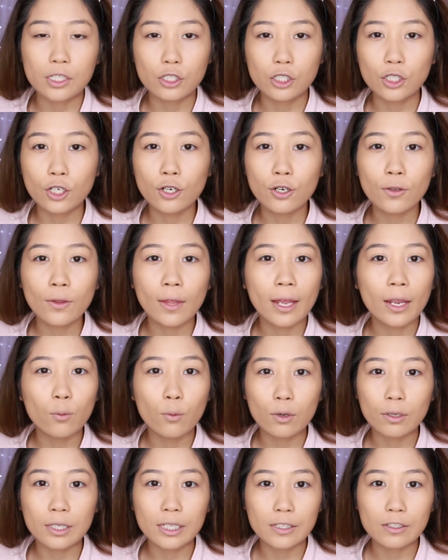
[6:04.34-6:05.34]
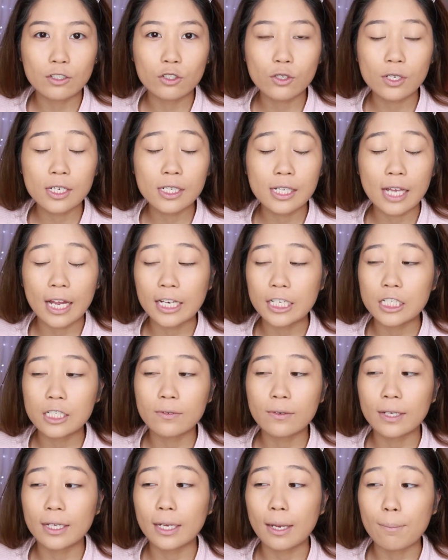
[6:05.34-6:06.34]
assured that I won't leave streaks. I
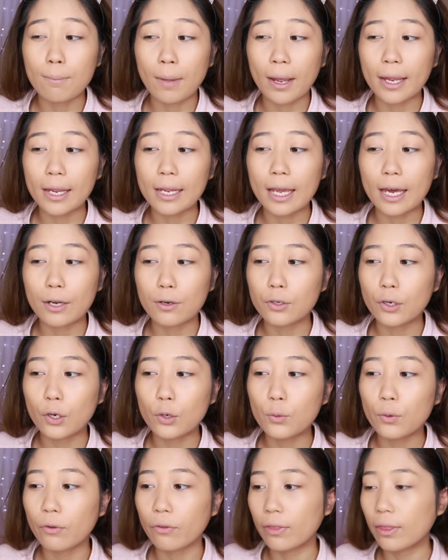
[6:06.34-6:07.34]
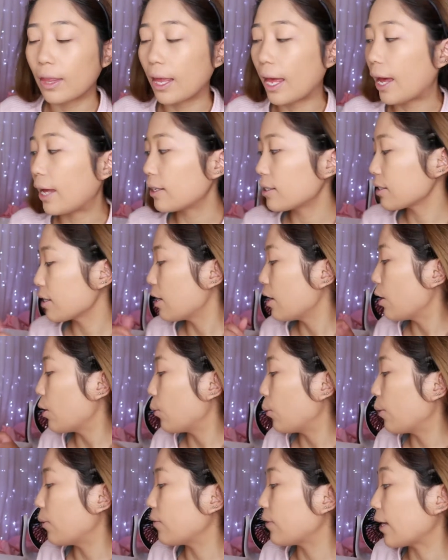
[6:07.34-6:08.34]
just feel like it might. I don't know, with
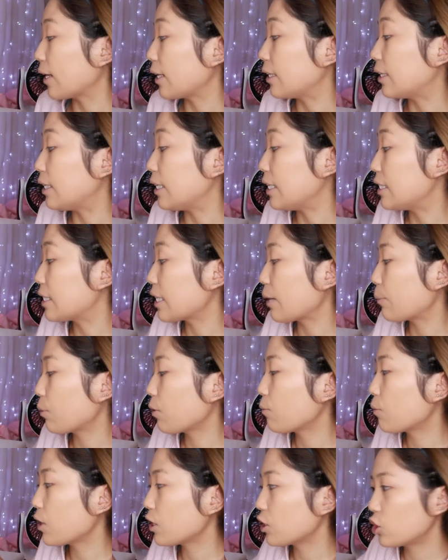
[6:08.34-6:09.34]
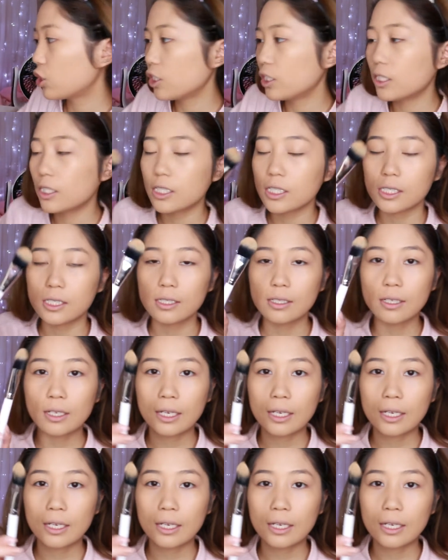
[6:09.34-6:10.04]
like these type of brushes,